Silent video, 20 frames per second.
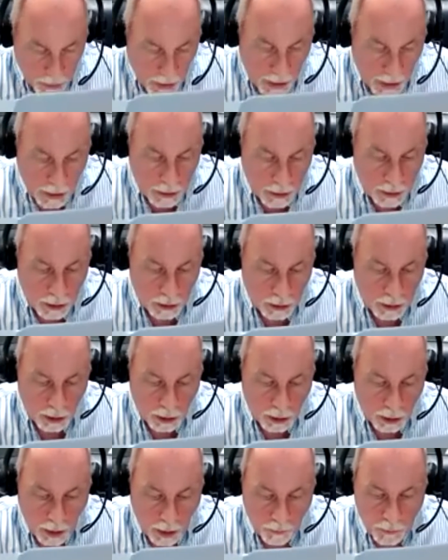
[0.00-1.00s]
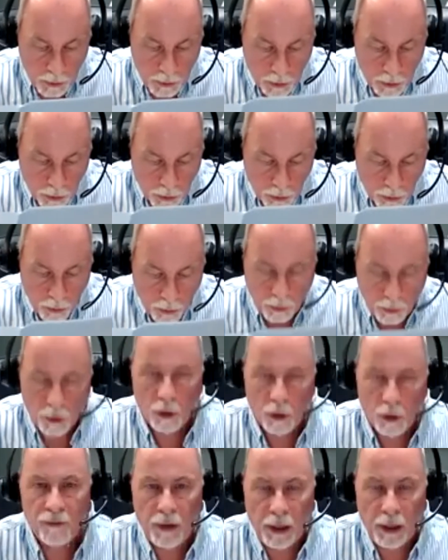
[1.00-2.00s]
days to succumb to
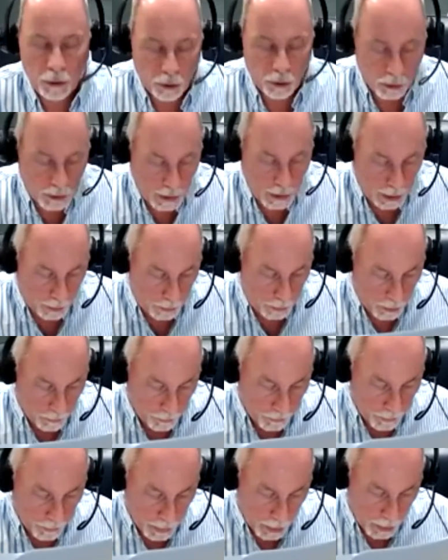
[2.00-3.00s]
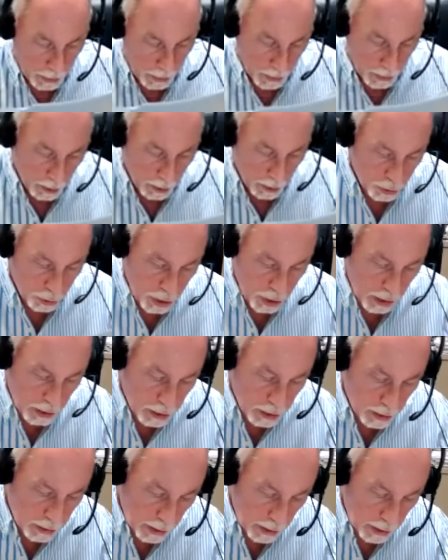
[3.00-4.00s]
their eventual death. Jesus